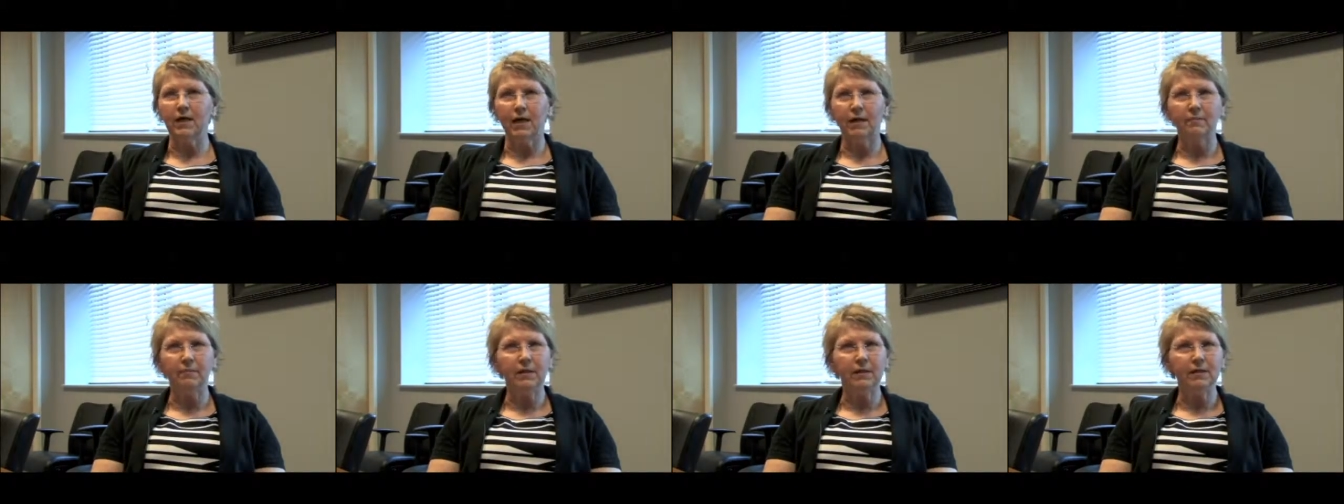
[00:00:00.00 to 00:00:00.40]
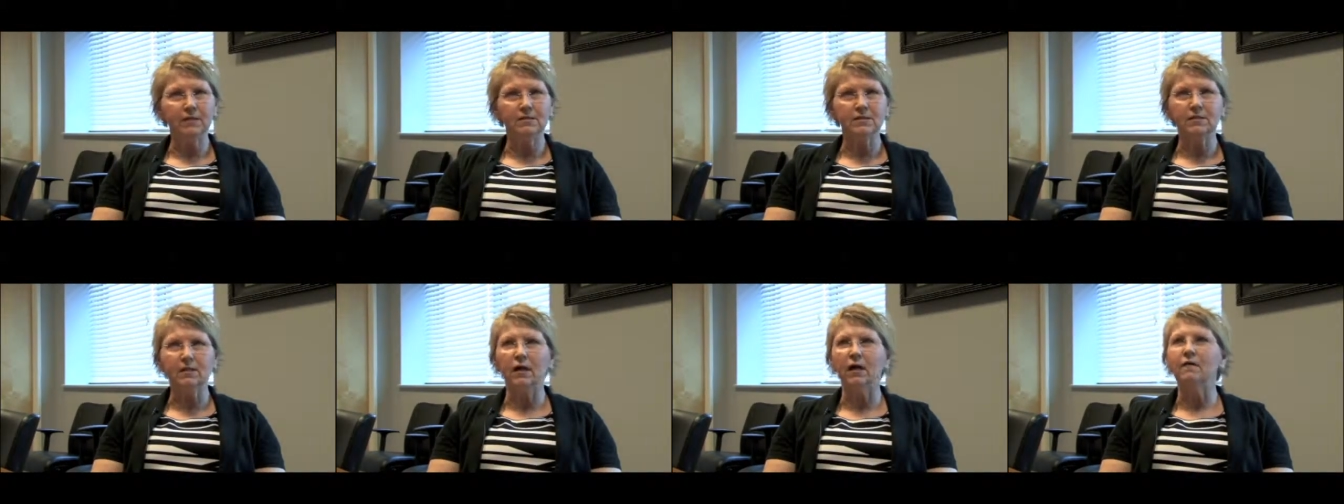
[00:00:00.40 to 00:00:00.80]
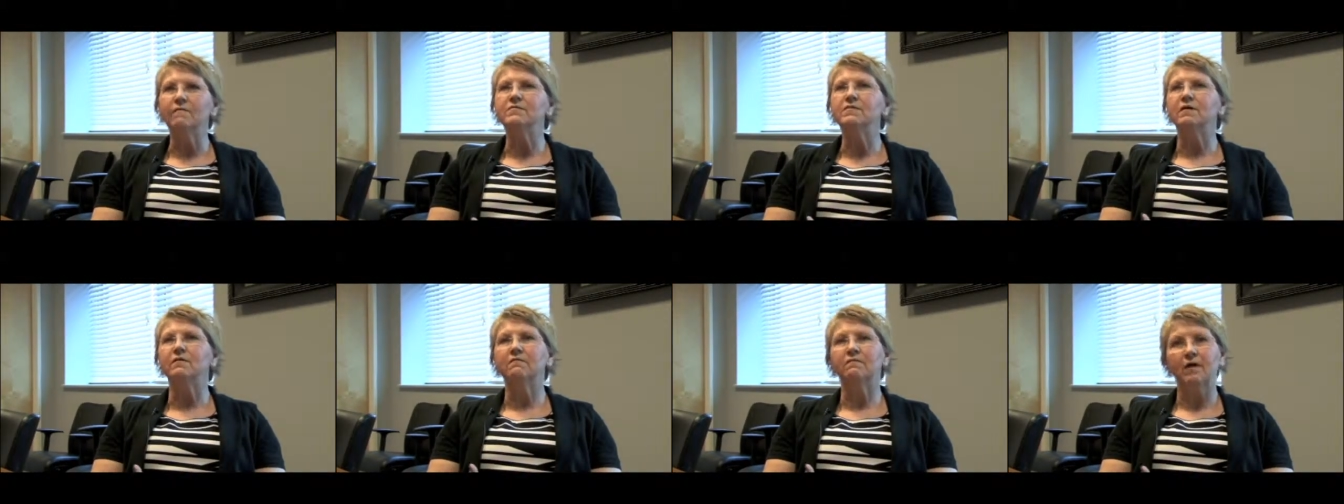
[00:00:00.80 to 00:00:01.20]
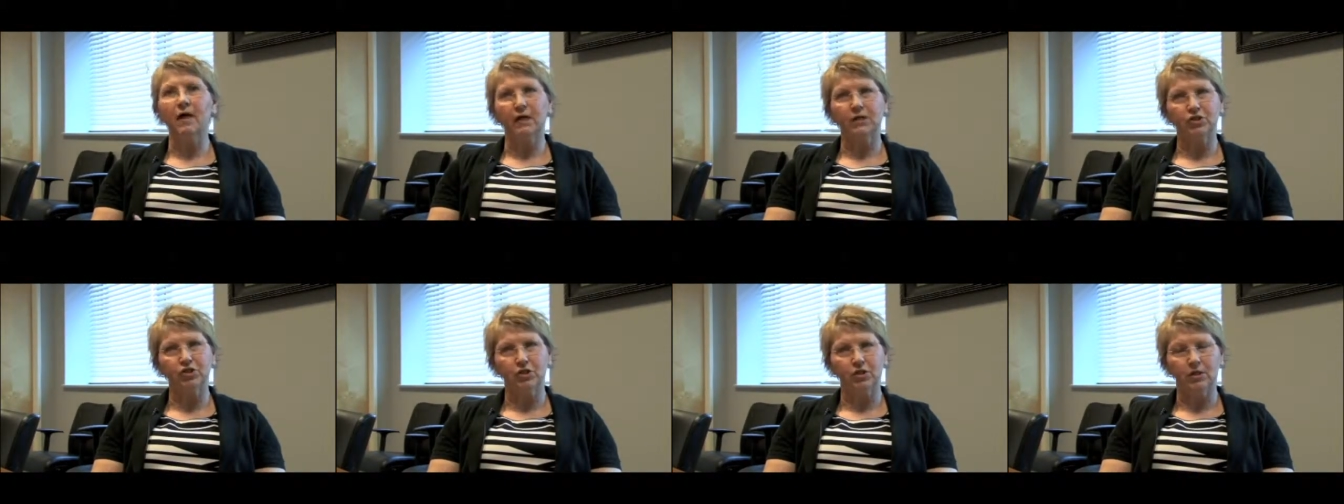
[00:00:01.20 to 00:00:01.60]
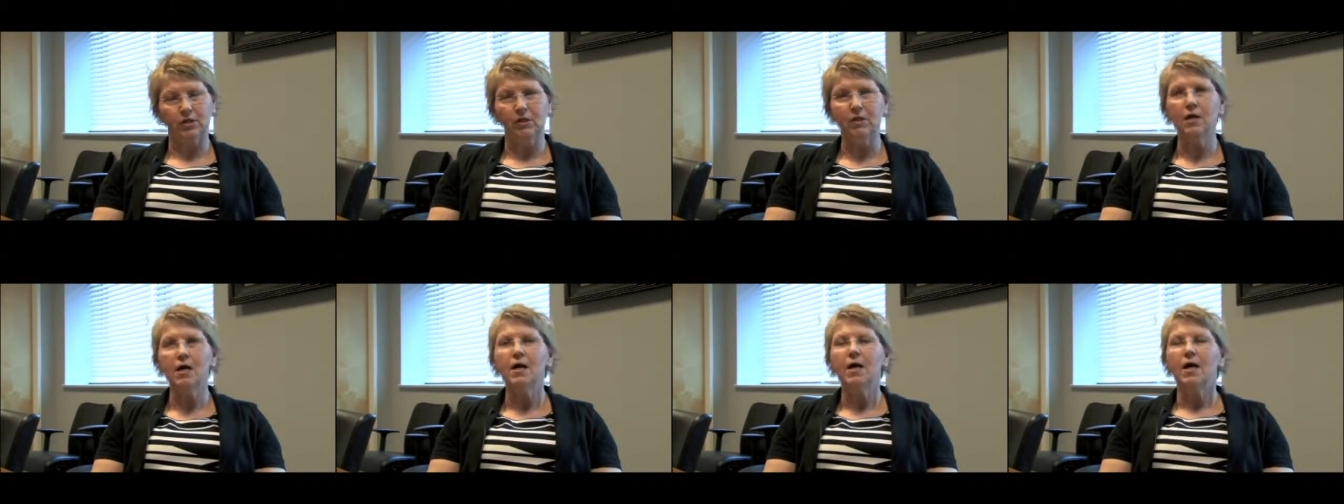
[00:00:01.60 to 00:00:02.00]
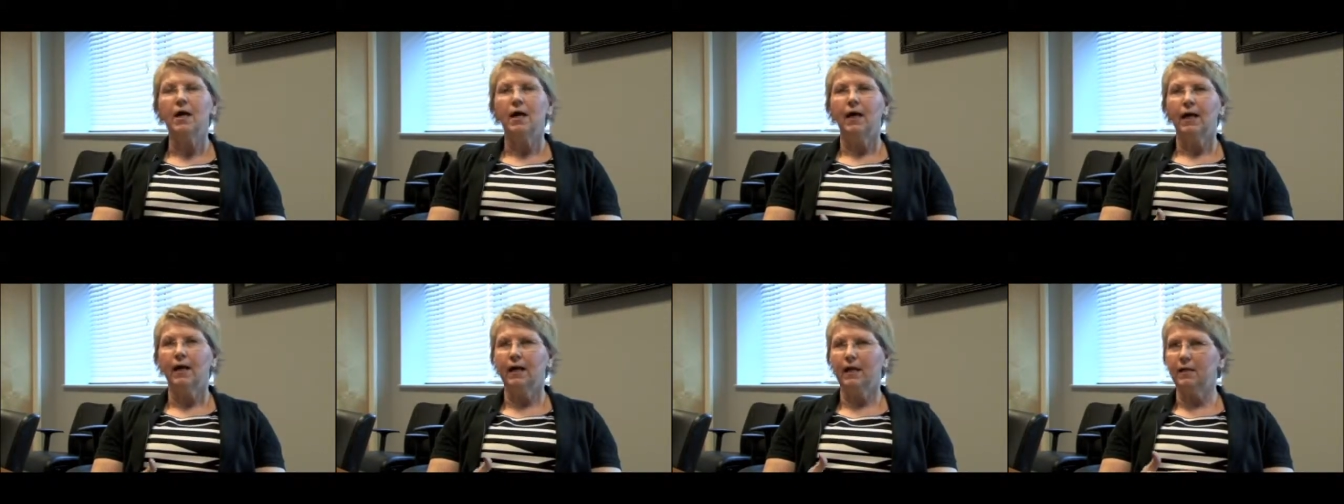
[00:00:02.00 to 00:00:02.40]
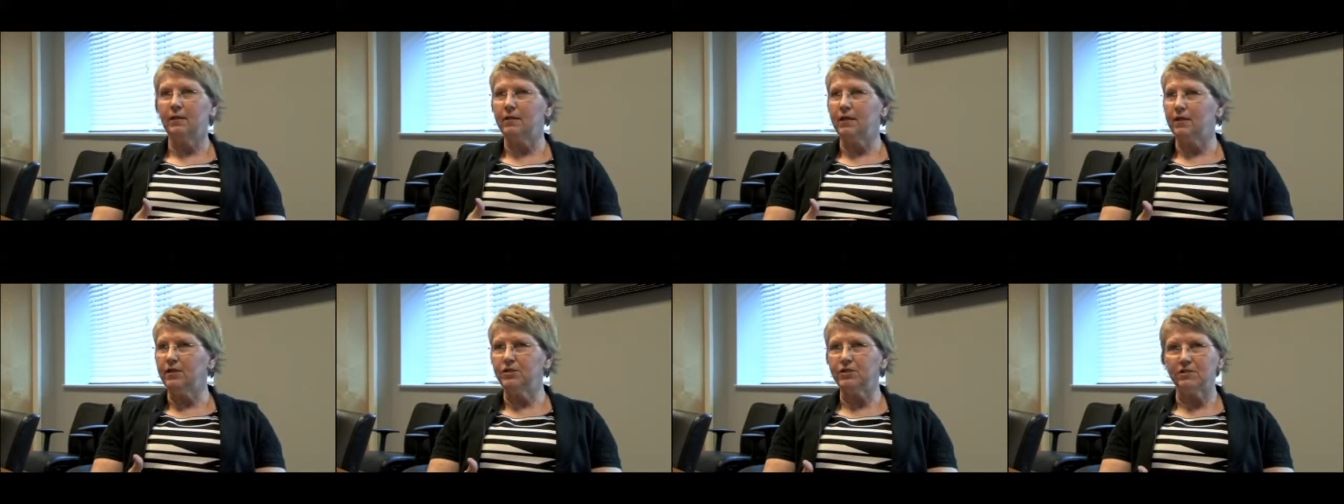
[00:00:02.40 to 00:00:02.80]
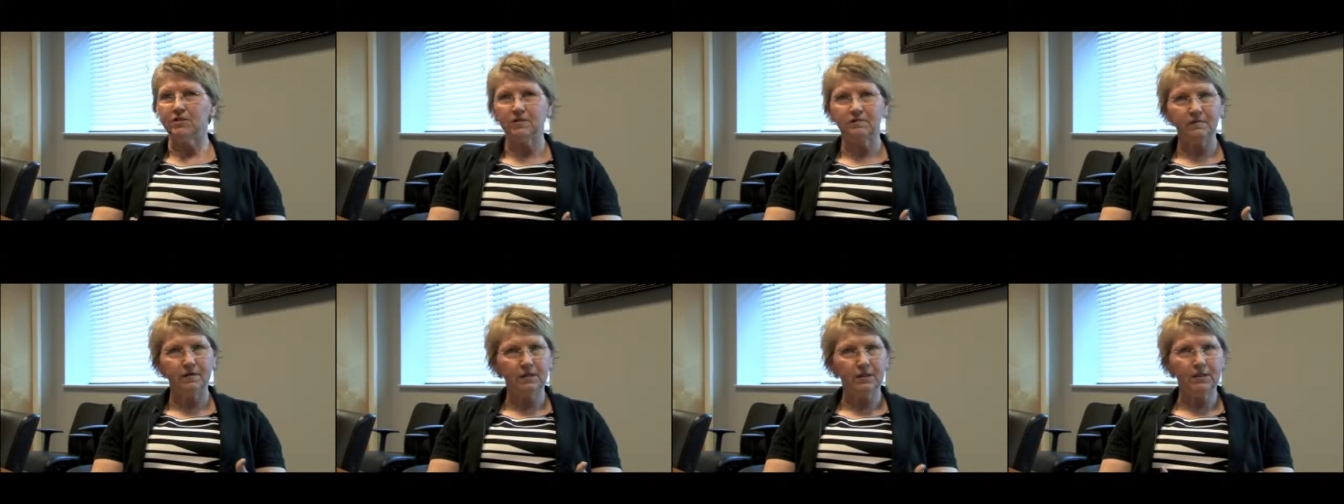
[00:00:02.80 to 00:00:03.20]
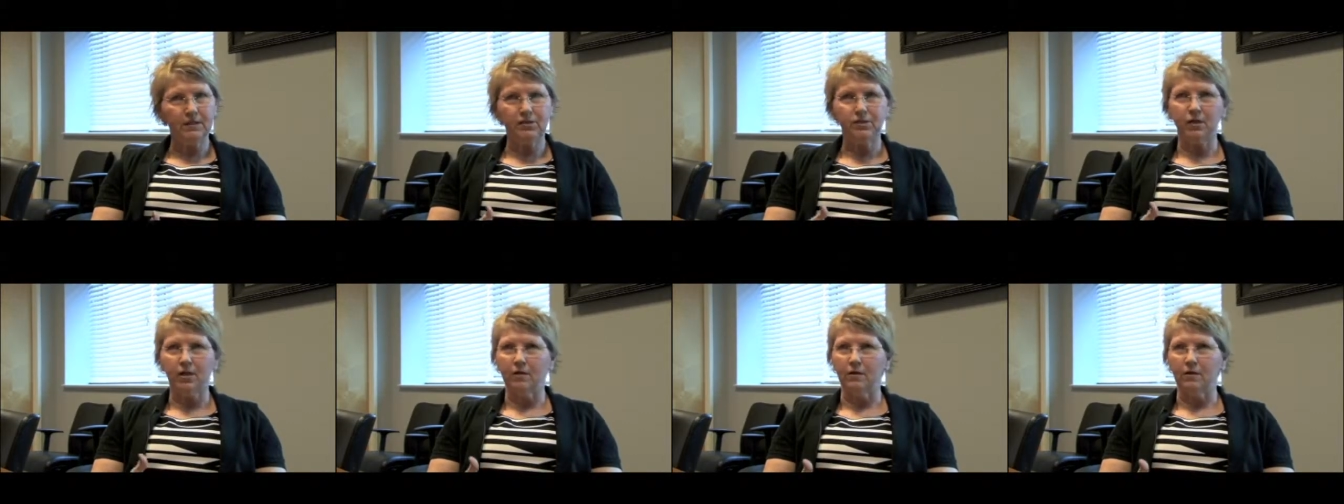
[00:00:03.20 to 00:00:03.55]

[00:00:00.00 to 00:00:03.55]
Diabetes loves infection, and they just feed each